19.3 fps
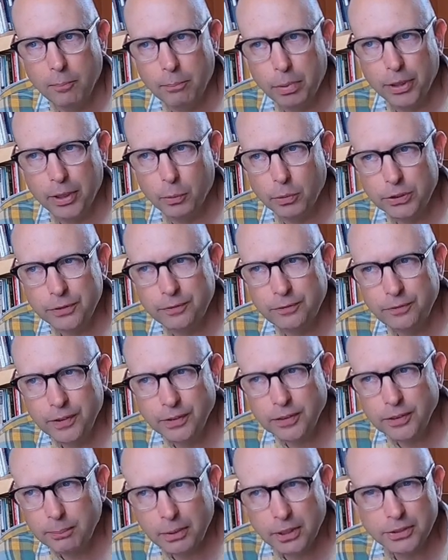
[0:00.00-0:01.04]
But it was
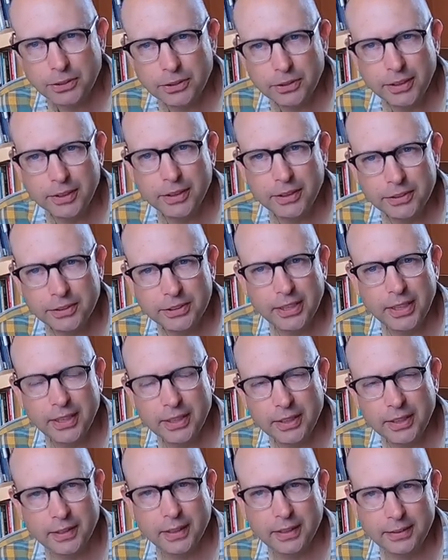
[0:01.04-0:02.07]
filibustered in the
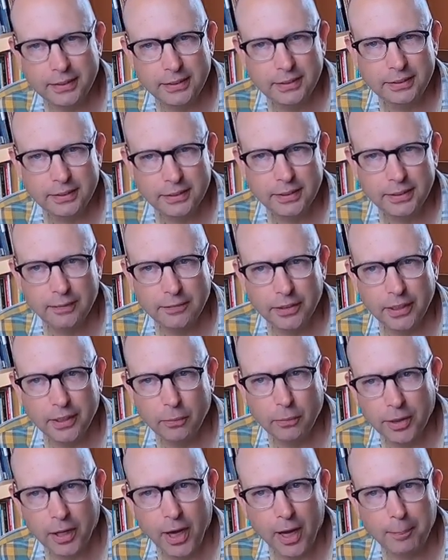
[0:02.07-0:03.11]
Senate in 1970
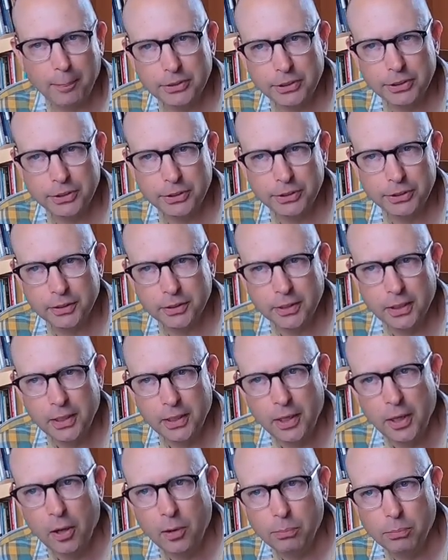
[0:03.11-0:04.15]
with opposition
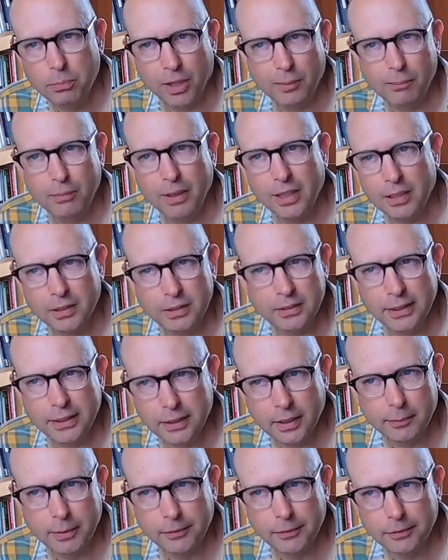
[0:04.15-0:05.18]
primarily
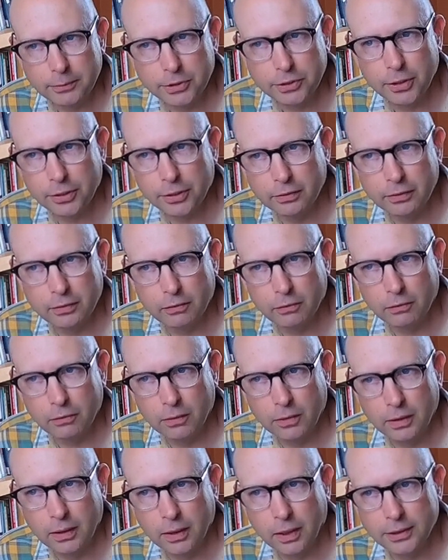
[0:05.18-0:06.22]
coming from Southern
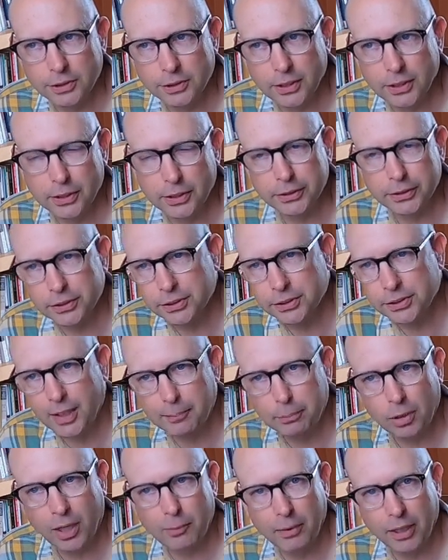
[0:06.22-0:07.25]
uh, senators. It's not
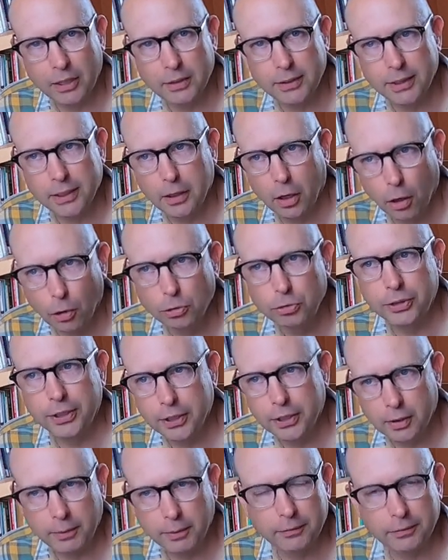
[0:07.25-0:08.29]
primarily, only
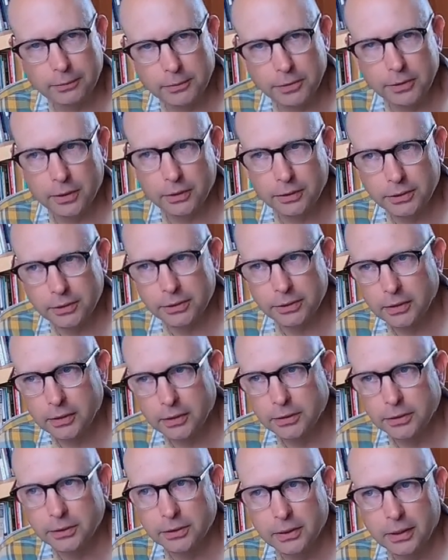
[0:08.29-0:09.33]
coming from Southern
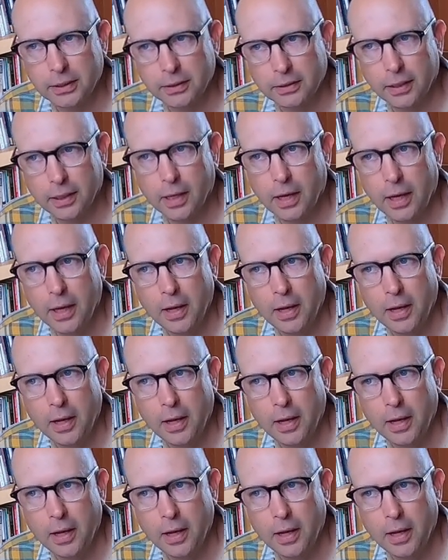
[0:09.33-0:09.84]
senators, right?